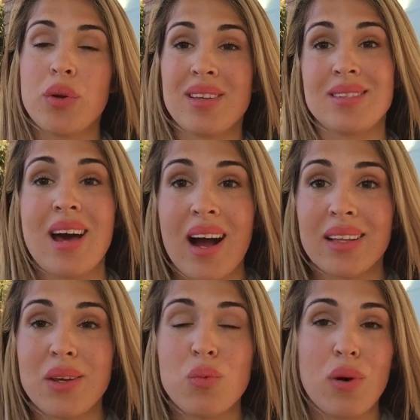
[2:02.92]
through
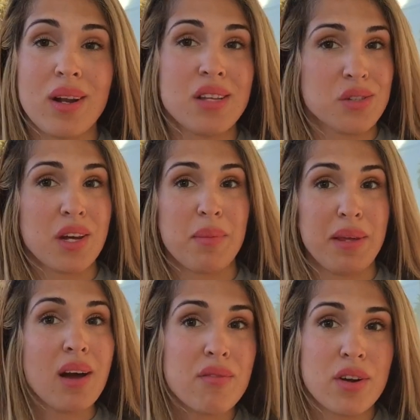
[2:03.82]
exactly what is going to
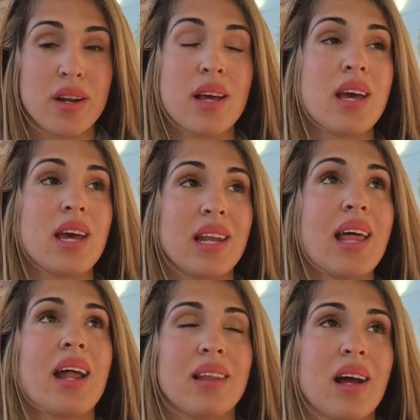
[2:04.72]
be covered in
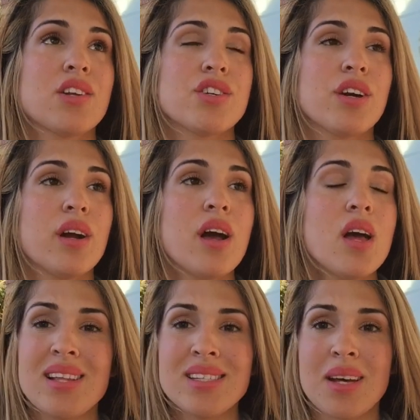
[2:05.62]
that lecture.
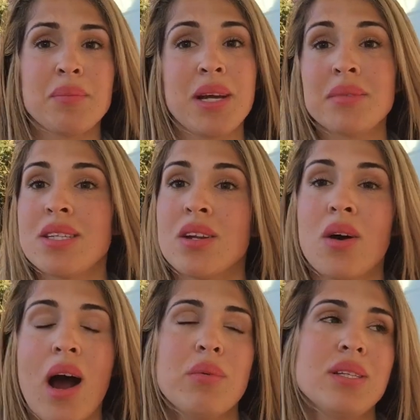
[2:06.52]
And sometimes, you
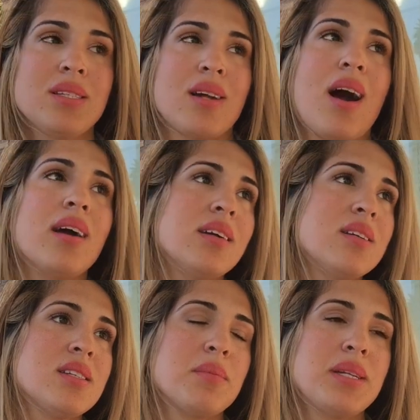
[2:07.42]
know, I was
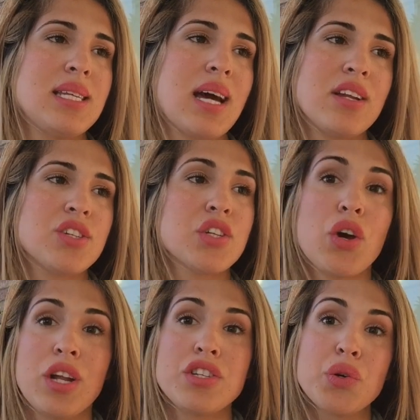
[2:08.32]
tired some days, I just
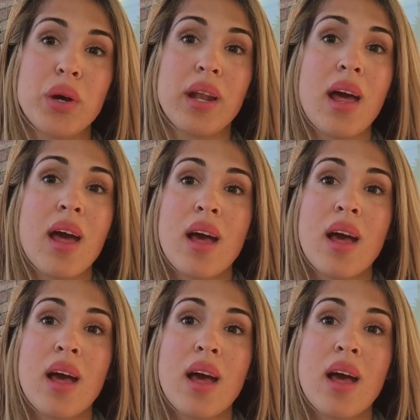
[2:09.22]
couldn't do it.